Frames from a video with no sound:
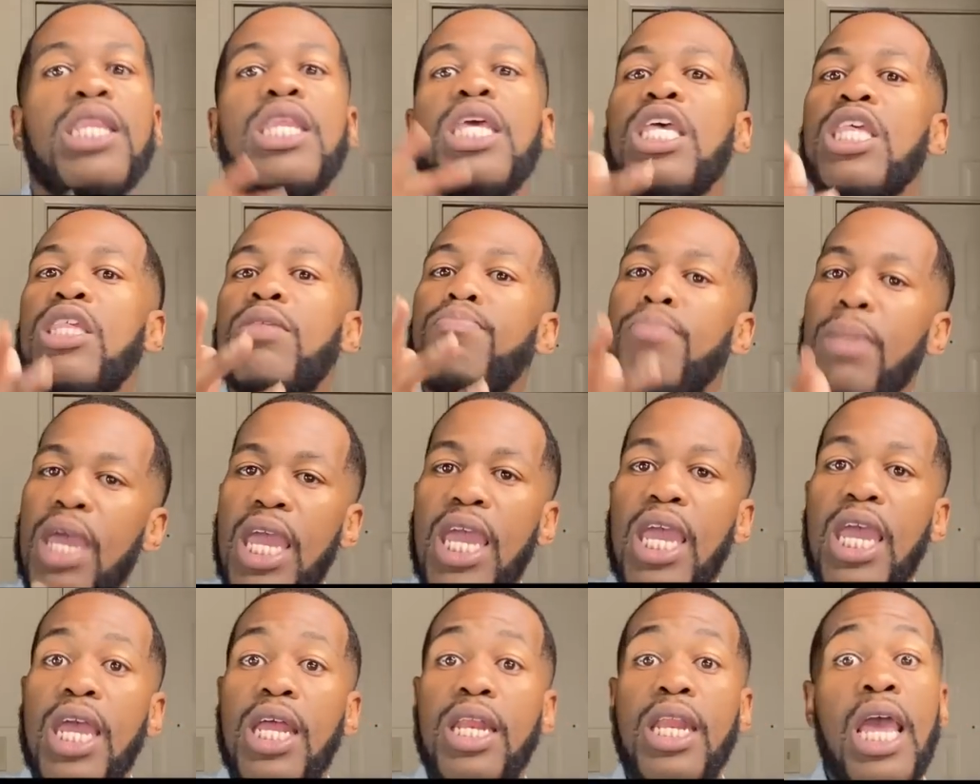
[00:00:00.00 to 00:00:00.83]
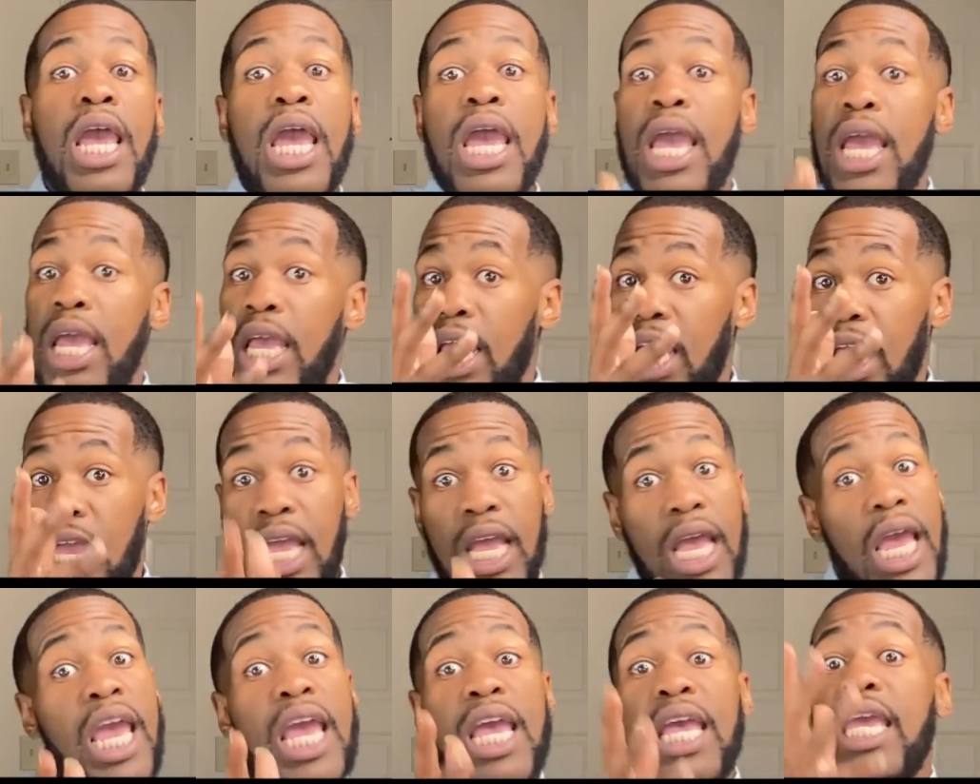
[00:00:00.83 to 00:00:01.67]
This man,
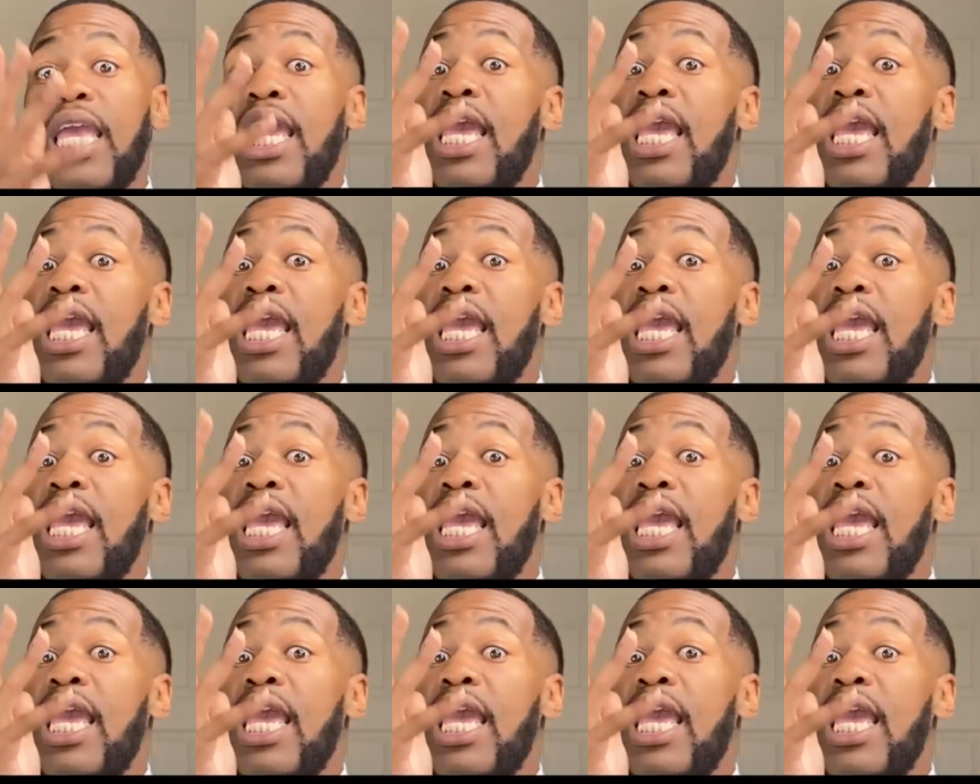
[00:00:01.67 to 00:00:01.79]
hey,